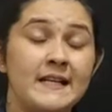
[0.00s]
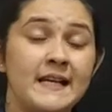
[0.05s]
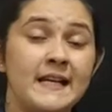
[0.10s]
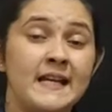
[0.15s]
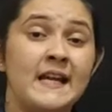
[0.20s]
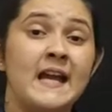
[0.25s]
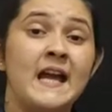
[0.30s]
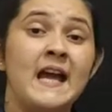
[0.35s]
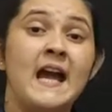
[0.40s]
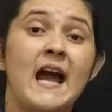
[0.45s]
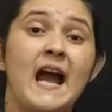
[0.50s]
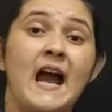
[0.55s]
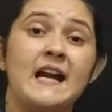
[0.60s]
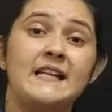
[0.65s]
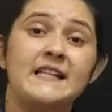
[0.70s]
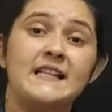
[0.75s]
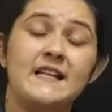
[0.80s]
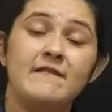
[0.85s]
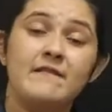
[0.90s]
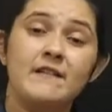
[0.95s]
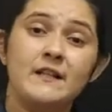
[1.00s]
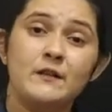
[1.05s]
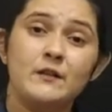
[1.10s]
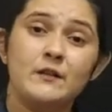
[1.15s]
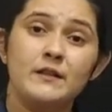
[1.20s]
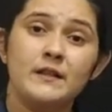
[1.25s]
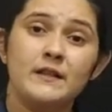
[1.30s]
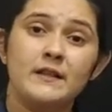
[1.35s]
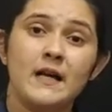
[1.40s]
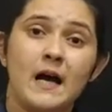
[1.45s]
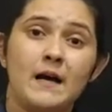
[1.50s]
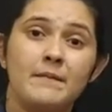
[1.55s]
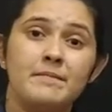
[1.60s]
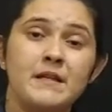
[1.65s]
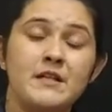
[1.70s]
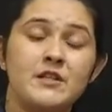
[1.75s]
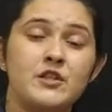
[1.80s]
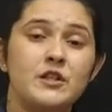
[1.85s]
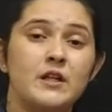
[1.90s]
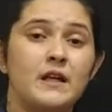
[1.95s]
day and give it to the
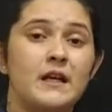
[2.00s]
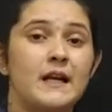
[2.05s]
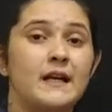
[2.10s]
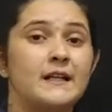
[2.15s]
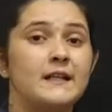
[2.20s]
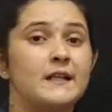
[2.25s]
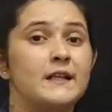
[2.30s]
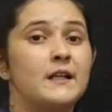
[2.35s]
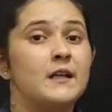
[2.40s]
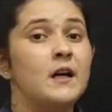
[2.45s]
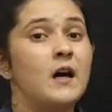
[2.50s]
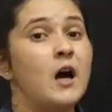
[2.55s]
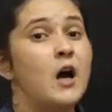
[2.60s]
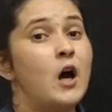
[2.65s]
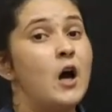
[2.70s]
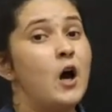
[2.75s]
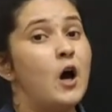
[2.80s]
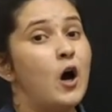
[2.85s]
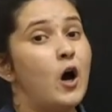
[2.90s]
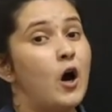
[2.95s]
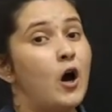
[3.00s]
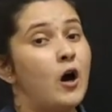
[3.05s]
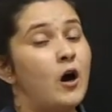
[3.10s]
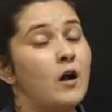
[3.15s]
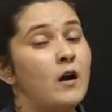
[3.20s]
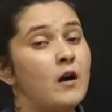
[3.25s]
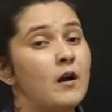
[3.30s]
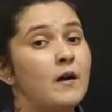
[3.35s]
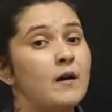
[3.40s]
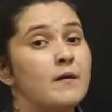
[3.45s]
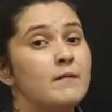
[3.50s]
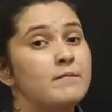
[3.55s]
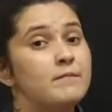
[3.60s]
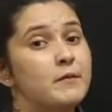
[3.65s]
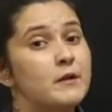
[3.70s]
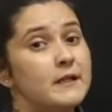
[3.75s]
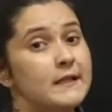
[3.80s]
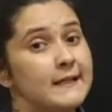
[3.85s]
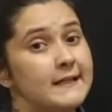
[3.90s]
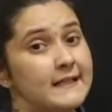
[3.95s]
garbage collector or
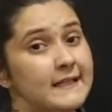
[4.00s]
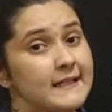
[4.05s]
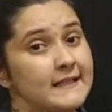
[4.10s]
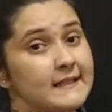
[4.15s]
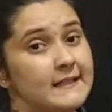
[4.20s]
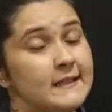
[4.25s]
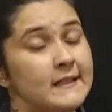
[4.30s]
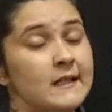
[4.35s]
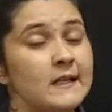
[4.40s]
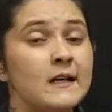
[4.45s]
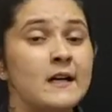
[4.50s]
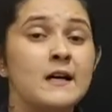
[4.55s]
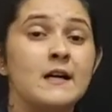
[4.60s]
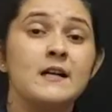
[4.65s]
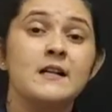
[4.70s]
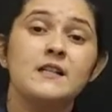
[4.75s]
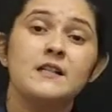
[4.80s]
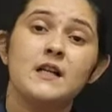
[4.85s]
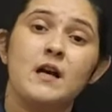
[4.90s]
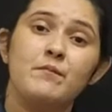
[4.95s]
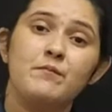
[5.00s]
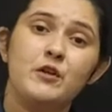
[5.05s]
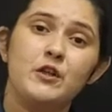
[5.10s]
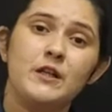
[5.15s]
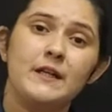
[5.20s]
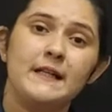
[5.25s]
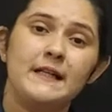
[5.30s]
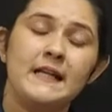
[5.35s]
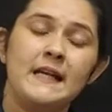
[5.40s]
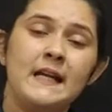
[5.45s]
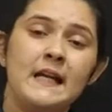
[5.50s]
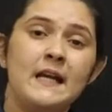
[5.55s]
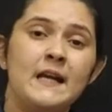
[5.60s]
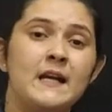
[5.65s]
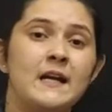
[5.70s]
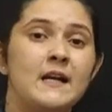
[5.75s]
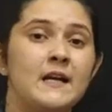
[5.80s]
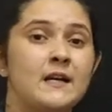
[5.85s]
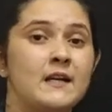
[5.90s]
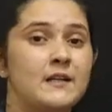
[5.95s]
put it in the community
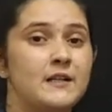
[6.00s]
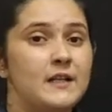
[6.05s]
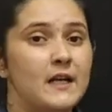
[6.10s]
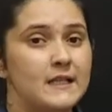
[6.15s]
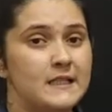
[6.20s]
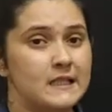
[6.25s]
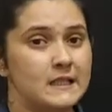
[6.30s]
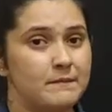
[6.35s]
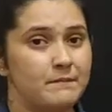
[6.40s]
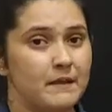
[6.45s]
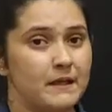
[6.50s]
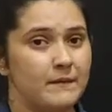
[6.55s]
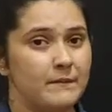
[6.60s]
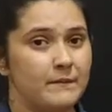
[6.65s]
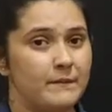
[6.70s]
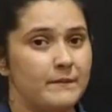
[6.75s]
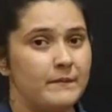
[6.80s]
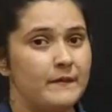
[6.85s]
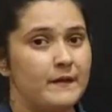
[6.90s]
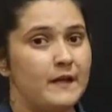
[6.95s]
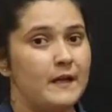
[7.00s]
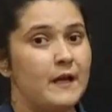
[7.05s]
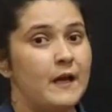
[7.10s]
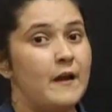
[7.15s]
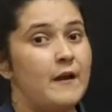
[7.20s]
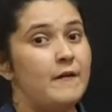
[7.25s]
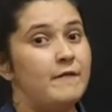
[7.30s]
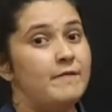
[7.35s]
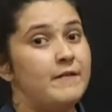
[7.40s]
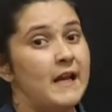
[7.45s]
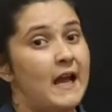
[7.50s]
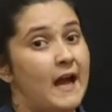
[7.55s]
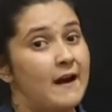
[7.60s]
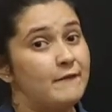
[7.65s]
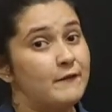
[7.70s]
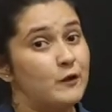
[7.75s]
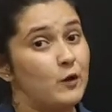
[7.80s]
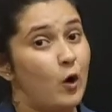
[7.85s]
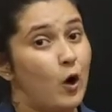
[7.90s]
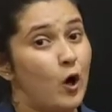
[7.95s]
dustbin. We
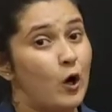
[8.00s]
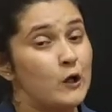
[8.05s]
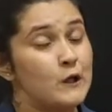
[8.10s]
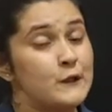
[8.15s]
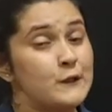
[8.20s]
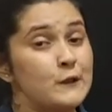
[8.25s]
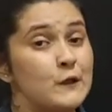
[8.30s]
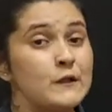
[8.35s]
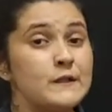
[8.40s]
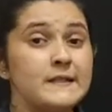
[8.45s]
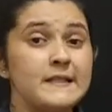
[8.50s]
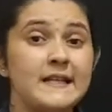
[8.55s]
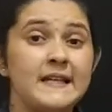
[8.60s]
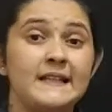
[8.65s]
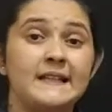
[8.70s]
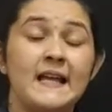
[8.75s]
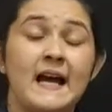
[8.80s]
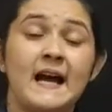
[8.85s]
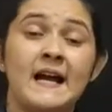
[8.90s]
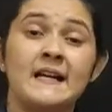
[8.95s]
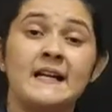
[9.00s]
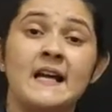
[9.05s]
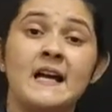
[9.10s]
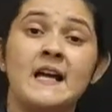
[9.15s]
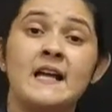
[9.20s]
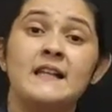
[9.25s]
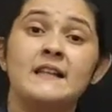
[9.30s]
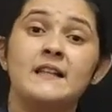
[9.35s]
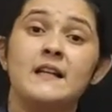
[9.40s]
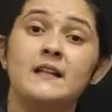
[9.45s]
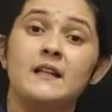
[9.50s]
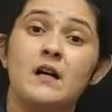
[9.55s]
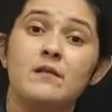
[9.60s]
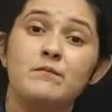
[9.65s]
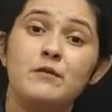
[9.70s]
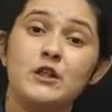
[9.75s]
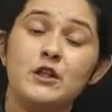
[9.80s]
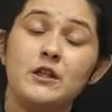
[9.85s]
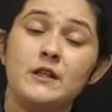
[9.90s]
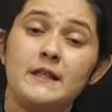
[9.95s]
have to also see that the
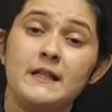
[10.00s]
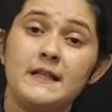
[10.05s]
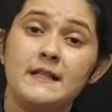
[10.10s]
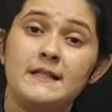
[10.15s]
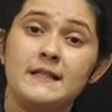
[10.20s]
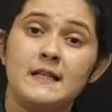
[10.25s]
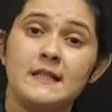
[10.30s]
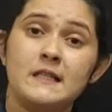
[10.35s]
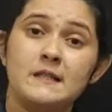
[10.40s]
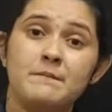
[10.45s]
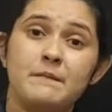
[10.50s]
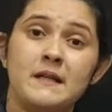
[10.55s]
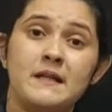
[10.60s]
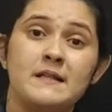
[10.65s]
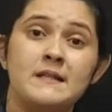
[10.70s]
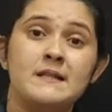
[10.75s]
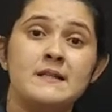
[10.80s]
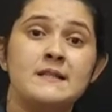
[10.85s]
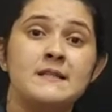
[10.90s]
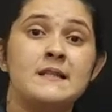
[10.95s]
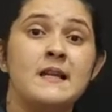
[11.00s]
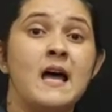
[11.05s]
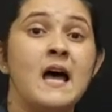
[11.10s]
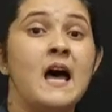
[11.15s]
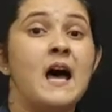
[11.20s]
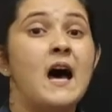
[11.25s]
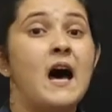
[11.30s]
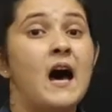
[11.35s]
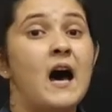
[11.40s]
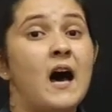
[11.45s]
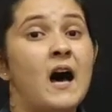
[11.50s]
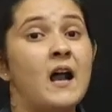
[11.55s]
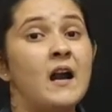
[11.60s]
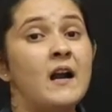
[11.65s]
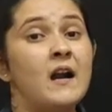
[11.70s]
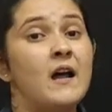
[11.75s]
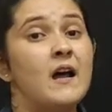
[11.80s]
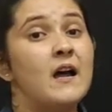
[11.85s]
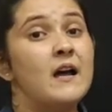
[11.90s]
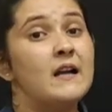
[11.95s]
community dustbins are
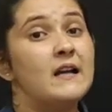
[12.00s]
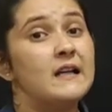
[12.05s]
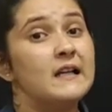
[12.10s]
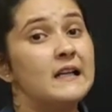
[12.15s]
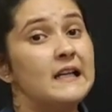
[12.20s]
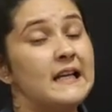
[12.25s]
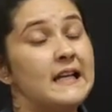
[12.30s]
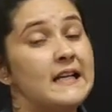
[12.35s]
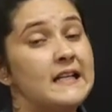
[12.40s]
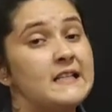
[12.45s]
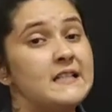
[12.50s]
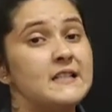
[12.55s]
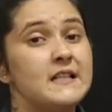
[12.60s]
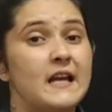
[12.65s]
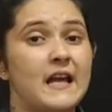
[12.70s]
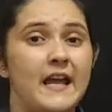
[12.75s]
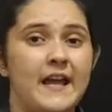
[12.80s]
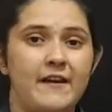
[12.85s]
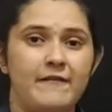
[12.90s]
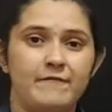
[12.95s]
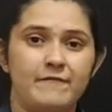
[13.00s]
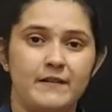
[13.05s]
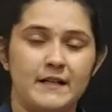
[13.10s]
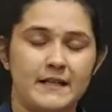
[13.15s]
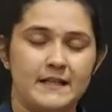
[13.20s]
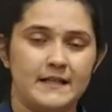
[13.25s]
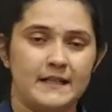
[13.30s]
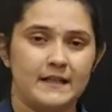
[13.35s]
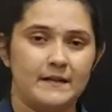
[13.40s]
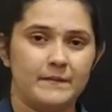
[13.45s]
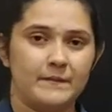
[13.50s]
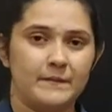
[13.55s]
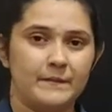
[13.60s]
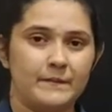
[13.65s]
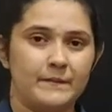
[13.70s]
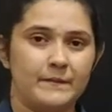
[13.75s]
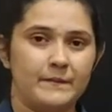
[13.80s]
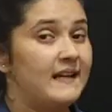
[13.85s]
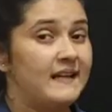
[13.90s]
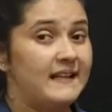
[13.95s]
cleaned every day.
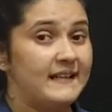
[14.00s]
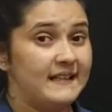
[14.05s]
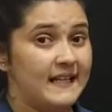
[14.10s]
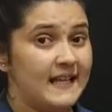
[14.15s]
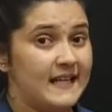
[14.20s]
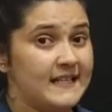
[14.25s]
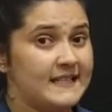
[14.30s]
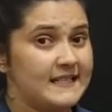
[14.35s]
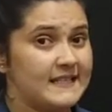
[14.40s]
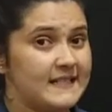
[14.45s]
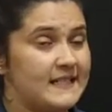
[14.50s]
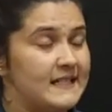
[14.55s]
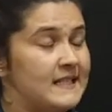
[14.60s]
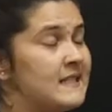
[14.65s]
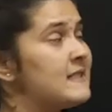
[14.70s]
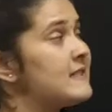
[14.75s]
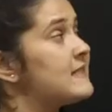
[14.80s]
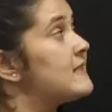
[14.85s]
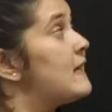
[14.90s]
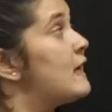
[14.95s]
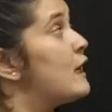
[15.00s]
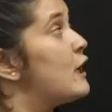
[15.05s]
Next is,